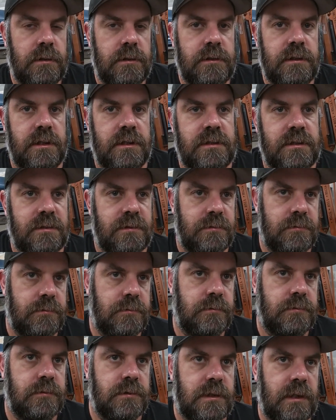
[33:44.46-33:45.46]
just
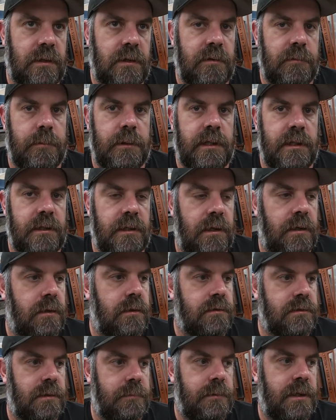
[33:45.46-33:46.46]
so everybody
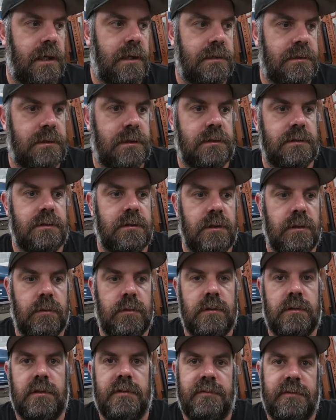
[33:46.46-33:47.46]
knows, I'm not just
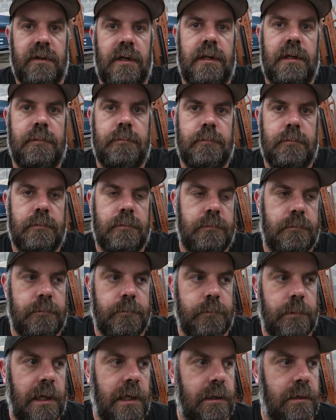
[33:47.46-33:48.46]
doing the frame
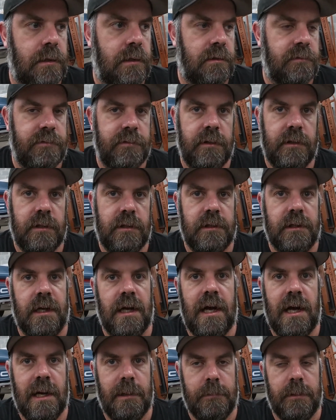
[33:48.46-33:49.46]
back to the front of the
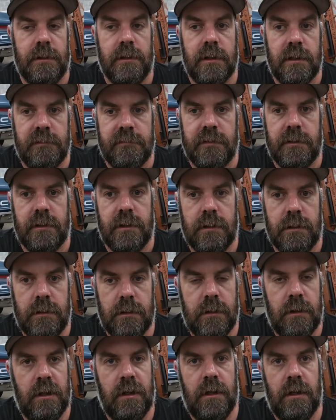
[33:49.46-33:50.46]
cab and leaving it.
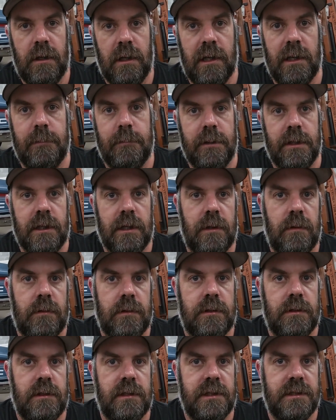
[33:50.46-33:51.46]
I'm gonna go
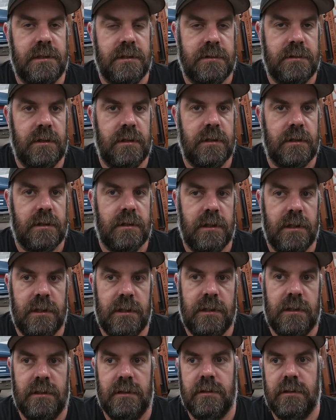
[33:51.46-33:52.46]
underneath the truck,
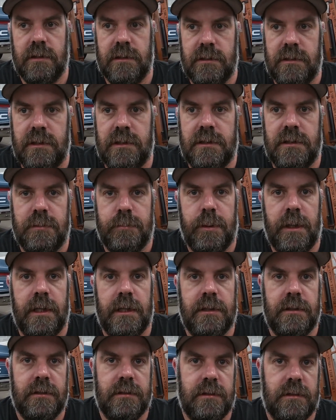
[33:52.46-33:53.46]
clean it, continue
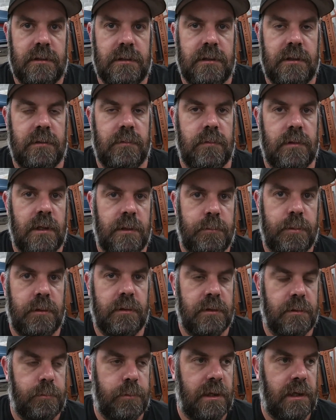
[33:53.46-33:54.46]
painting, and then when I
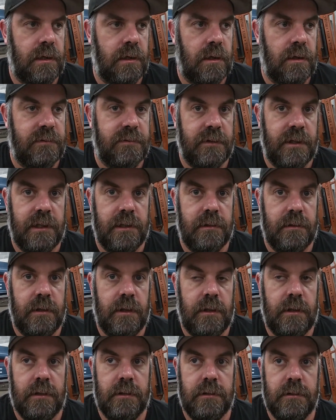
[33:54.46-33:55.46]
pull the bed off later
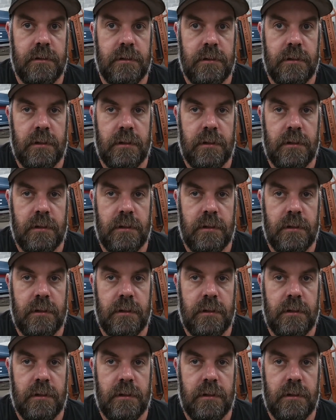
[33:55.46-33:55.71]
on